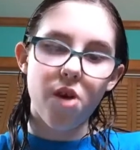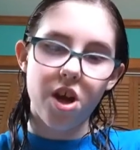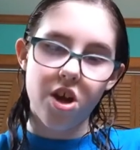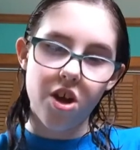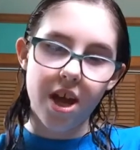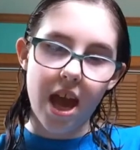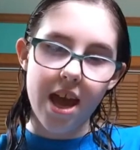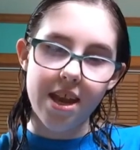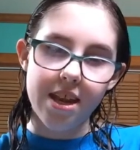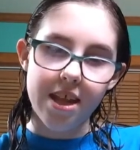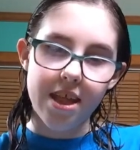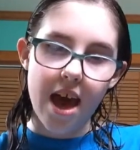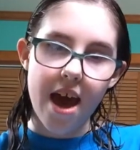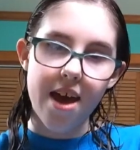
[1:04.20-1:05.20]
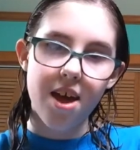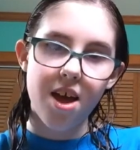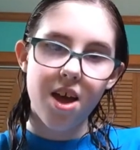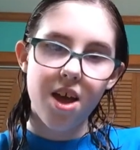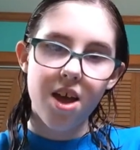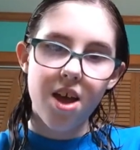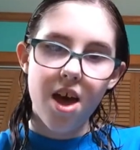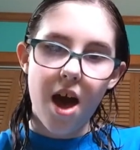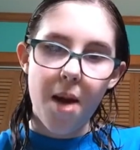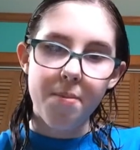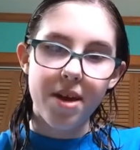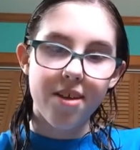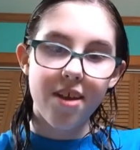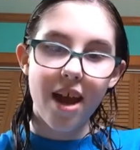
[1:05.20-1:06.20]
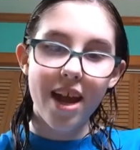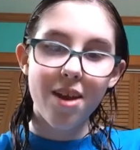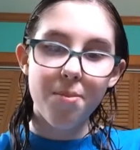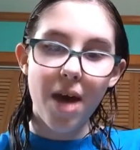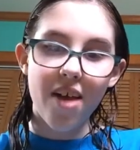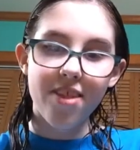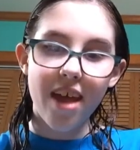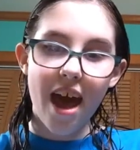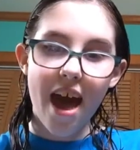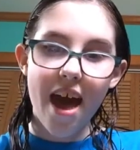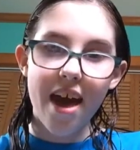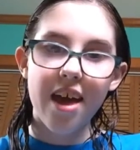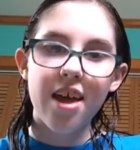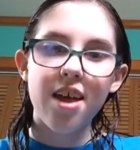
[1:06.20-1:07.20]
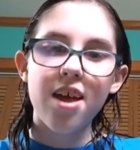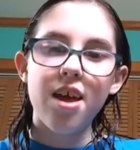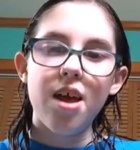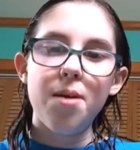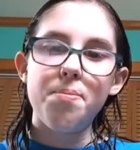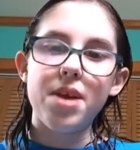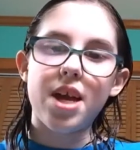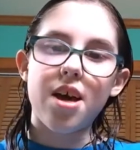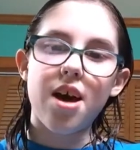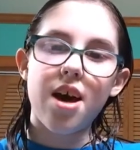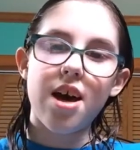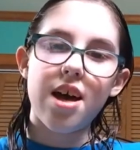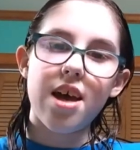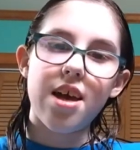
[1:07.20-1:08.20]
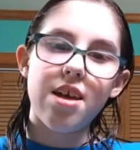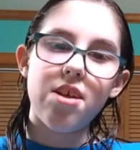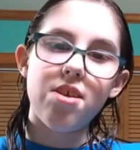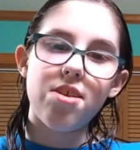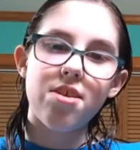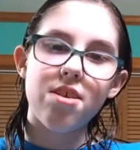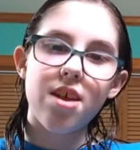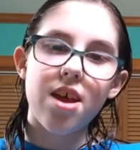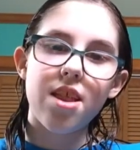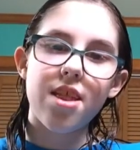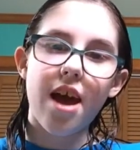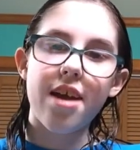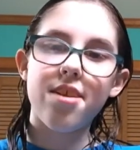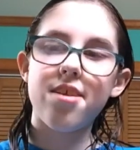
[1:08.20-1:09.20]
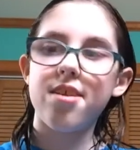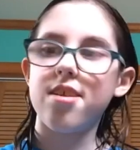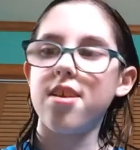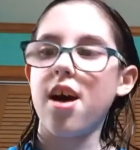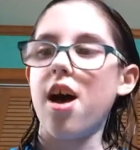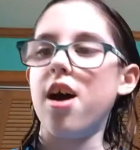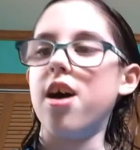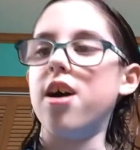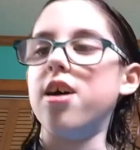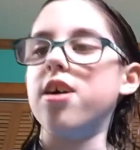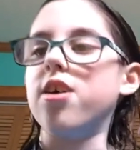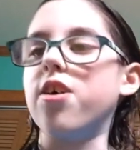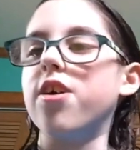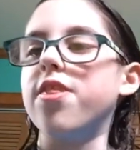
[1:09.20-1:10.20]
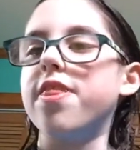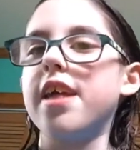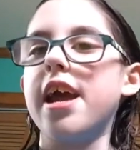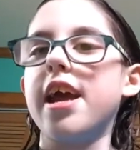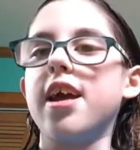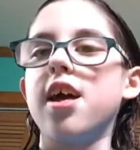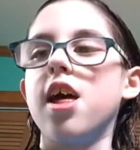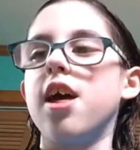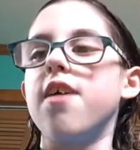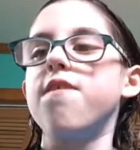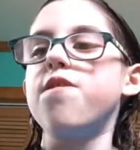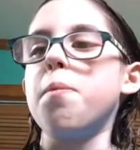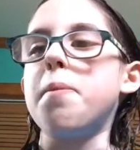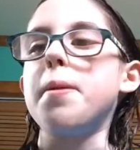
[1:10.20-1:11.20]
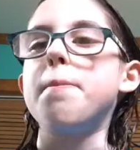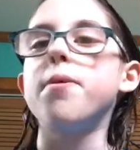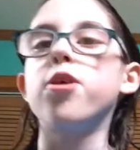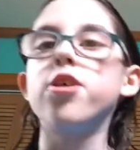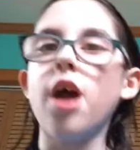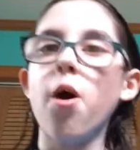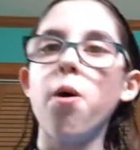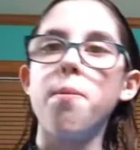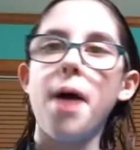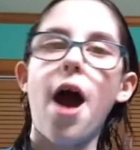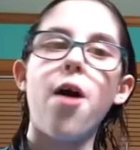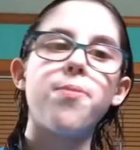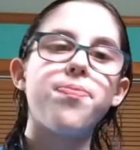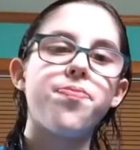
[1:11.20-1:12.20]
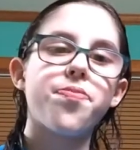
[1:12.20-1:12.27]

We're going to get into that. I'm excited about that because that's uh, a good thing for people to know about